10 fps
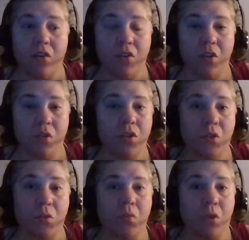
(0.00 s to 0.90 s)
used
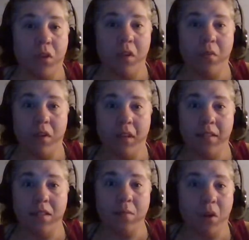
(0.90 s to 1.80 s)
to working with
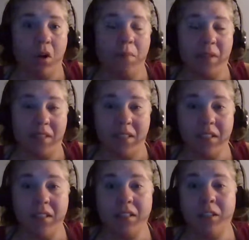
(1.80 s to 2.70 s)
a small
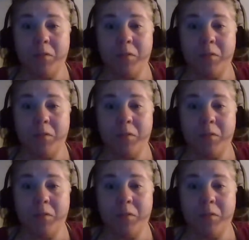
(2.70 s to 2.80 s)
business,